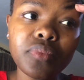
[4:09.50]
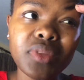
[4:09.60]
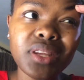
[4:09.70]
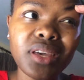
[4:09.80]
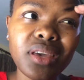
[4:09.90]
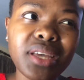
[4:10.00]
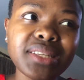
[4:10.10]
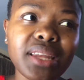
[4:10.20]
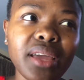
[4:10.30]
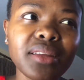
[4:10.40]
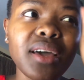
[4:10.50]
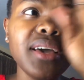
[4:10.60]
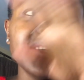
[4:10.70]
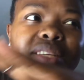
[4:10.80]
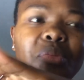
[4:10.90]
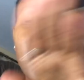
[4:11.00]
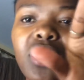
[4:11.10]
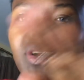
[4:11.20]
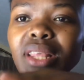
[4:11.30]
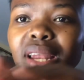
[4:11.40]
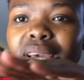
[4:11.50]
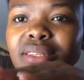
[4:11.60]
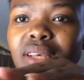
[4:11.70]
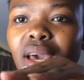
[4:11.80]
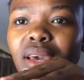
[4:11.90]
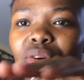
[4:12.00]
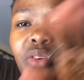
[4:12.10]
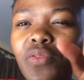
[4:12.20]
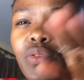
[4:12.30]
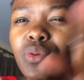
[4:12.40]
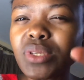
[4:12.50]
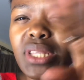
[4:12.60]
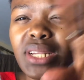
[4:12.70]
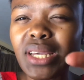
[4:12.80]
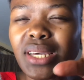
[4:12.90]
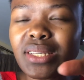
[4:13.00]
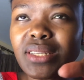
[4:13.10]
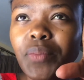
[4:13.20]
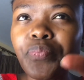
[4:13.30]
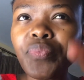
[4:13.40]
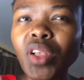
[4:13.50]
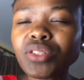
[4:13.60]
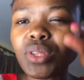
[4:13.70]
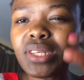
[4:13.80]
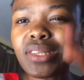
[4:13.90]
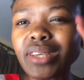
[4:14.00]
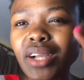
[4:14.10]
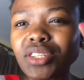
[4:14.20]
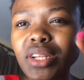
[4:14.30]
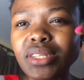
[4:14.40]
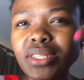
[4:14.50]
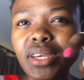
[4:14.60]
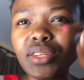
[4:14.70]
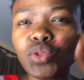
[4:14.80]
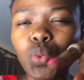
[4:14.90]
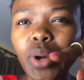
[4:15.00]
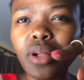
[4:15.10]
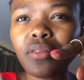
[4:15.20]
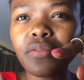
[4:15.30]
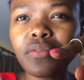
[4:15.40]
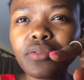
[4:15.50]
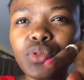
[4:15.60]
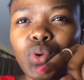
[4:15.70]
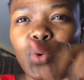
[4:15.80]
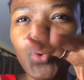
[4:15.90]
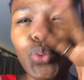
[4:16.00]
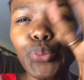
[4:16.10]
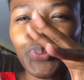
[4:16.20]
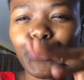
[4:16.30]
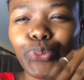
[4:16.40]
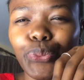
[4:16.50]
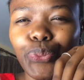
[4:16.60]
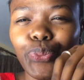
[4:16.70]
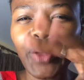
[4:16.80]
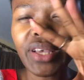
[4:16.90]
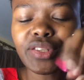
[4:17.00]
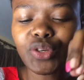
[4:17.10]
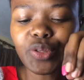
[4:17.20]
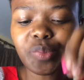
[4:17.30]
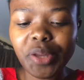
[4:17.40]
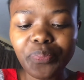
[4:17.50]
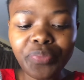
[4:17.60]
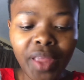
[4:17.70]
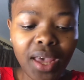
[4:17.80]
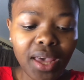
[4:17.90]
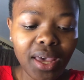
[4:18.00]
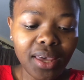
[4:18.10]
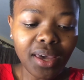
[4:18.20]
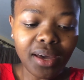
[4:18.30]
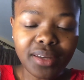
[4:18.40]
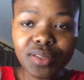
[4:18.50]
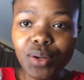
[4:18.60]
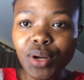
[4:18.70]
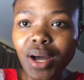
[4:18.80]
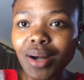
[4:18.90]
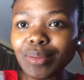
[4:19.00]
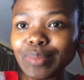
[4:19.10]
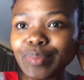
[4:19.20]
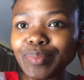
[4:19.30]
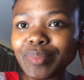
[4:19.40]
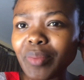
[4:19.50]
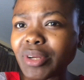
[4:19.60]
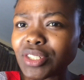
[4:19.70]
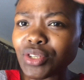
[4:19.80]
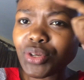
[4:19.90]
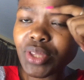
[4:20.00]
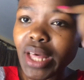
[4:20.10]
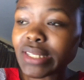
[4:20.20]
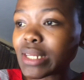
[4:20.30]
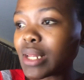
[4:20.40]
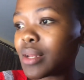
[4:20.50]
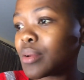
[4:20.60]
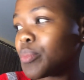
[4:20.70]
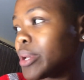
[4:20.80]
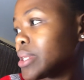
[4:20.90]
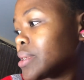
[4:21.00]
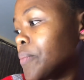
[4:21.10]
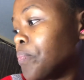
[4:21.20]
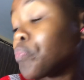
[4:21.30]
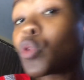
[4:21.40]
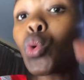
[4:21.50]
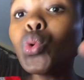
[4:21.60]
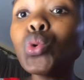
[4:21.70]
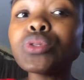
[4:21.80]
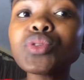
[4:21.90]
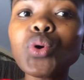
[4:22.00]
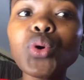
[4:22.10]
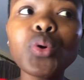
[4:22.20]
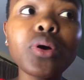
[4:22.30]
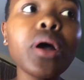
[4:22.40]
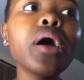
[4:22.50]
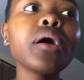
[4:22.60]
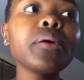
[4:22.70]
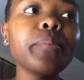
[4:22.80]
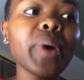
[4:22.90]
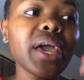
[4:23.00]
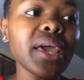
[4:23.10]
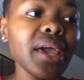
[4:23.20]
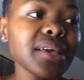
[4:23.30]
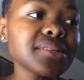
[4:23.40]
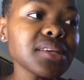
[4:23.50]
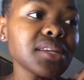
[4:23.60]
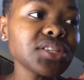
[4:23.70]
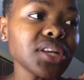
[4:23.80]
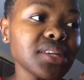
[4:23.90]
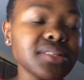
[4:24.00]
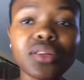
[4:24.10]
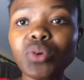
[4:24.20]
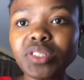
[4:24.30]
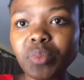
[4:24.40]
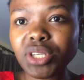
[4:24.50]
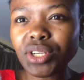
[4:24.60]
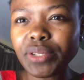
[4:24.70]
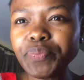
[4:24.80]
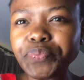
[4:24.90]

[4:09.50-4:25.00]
day 8 9 somewhere along the lines I confused the days so this is actually day 12 so excuse me yeah so um, I'm gonna show you that in a little bit Oh, so my eggs initially zilkwa mecha.